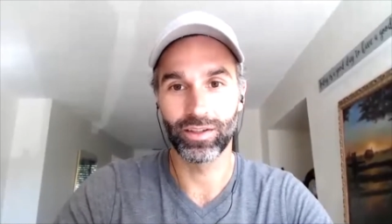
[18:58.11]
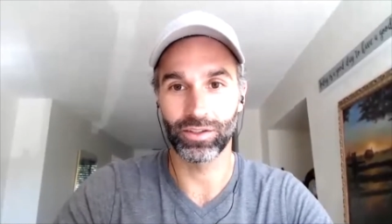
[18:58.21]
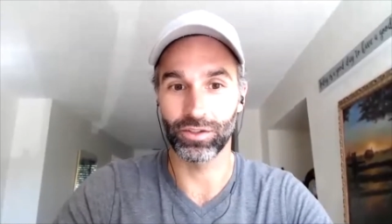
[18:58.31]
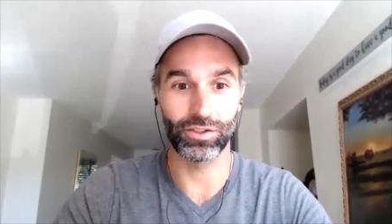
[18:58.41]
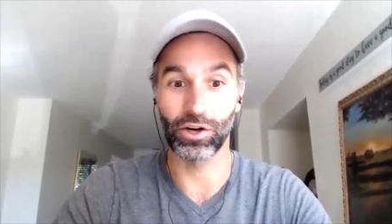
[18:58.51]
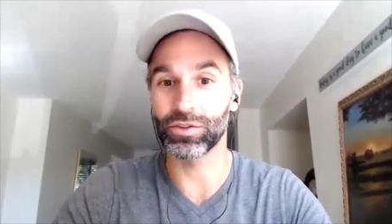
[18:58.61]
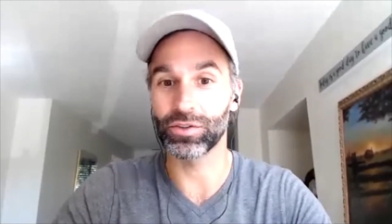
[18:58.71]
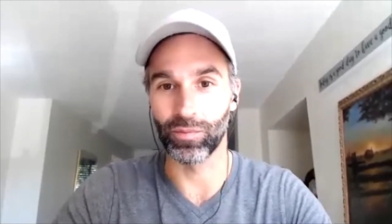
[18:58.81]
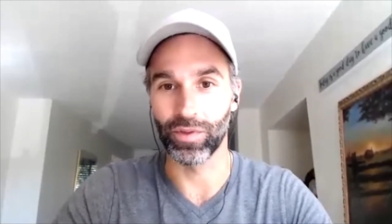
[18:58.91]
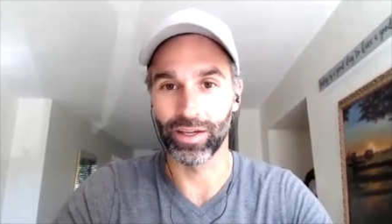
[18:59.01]
to start
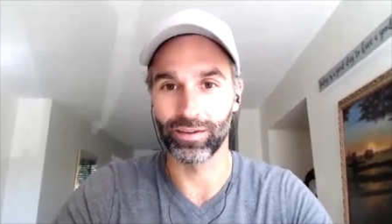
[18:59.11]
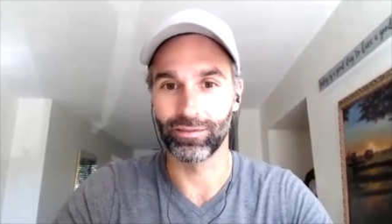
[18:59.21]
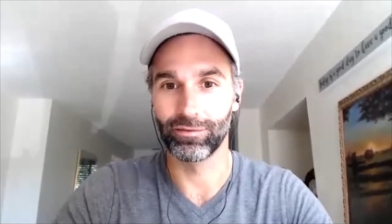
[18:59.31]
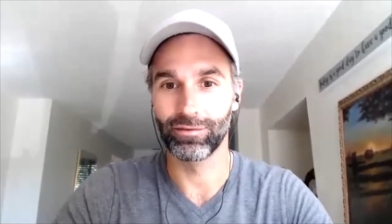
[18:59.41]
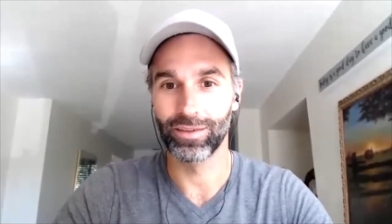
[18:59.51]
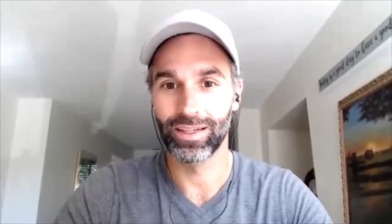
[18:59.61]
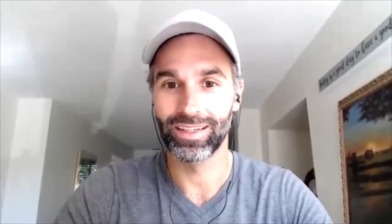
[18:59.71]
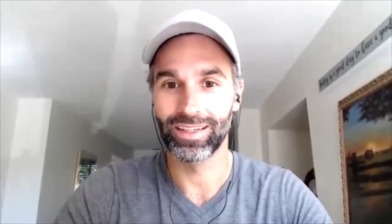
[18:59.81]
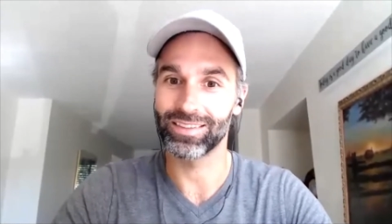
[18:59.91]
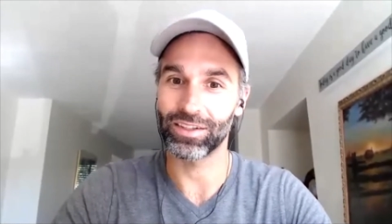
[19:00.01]
something.
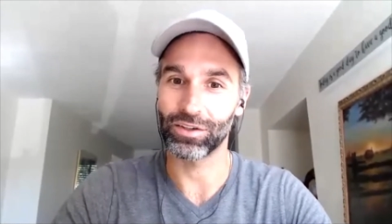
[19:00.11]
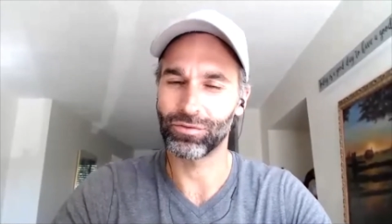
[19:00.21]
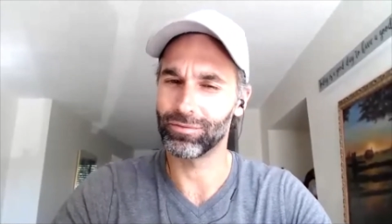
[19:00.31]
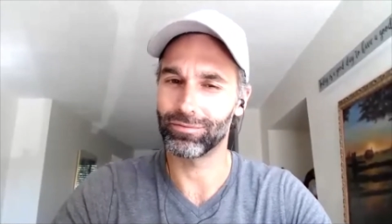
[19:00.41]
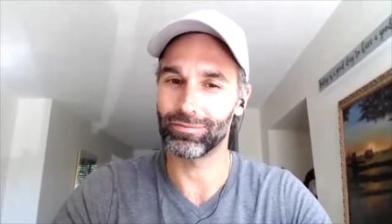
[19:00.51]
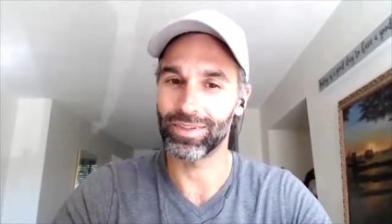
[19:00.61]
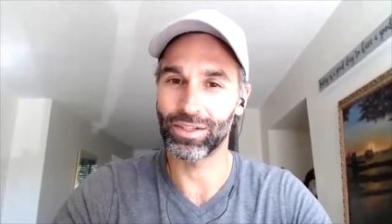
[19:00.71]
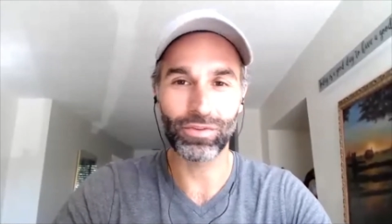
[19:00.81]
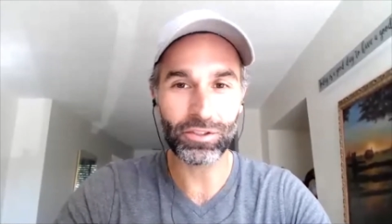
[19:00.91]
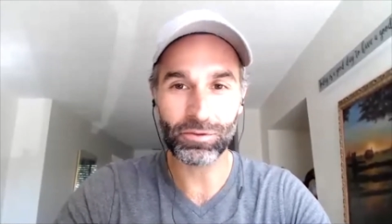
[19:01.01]
It's like, an
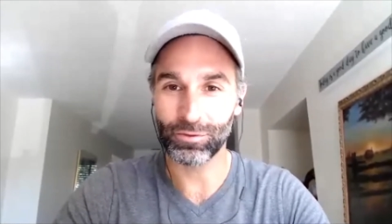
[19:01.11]
investment for